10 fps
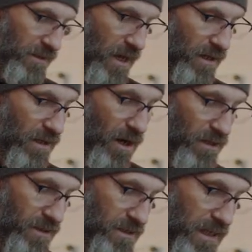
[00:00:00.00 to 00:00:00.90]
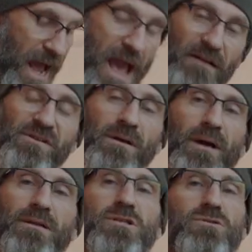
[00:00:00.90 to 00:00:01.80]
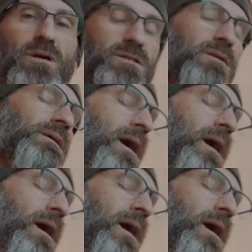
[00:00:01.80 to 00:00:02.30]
That causes a heavy amount of stress on the